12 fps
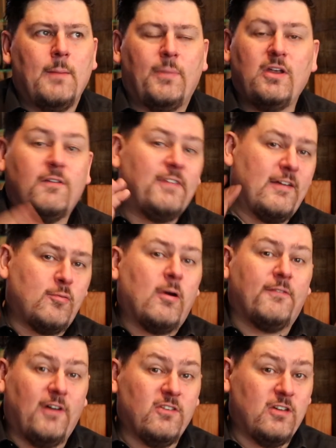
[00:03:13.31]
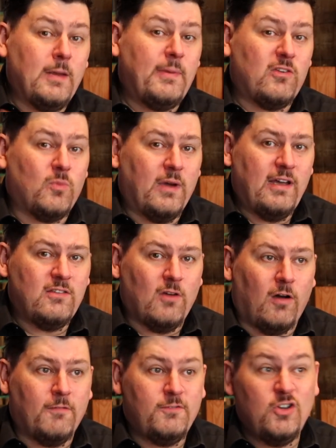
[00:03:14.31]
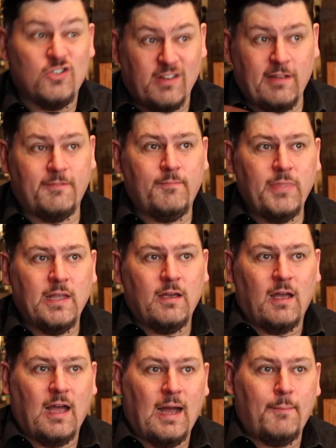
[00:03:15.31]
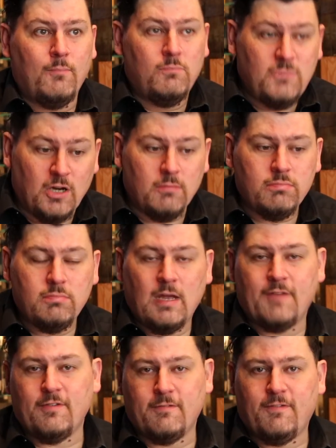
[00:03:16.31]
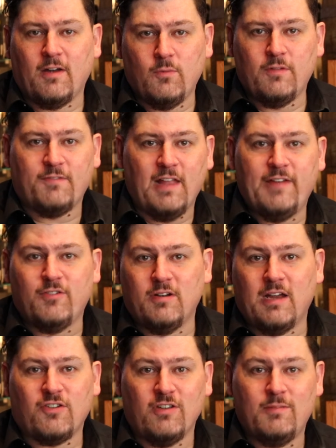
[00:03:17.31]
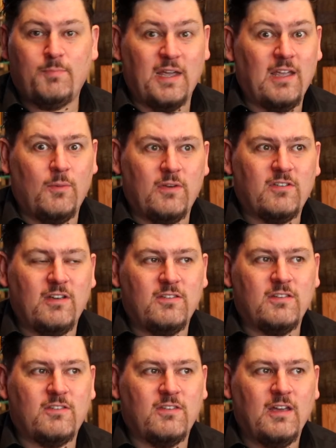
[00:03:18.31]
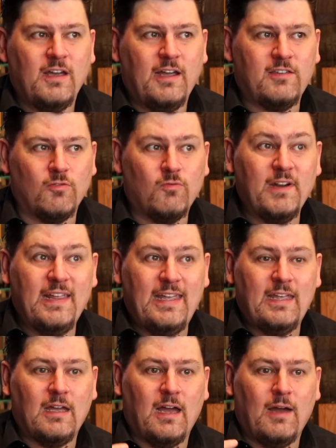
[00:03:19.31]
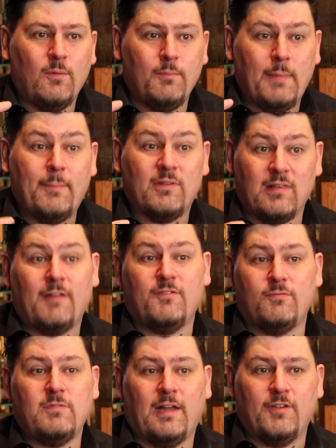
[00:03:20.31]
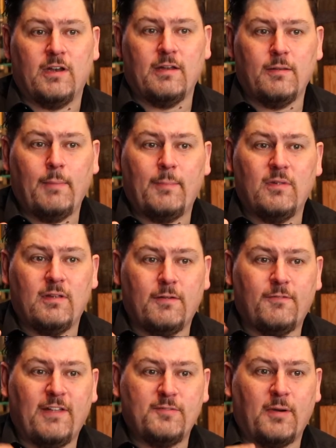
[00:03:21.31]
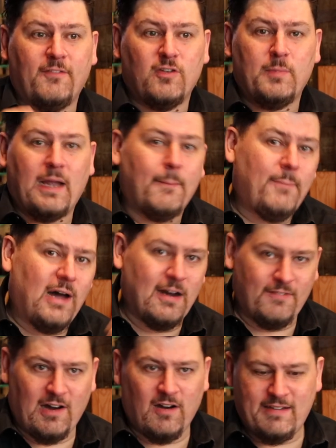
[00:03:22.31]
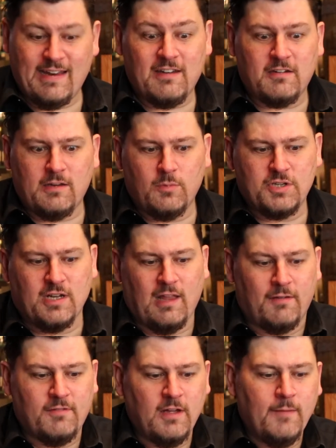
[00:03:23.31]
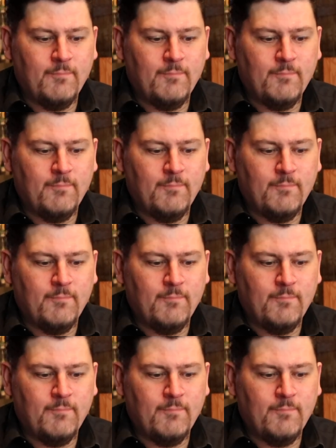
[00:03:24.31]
But your flavour profiles are your best ways of usually having fun with flavour and actually picking whiskies. It's a really members love it, and the flavour profiles have become part of our identity, which I love.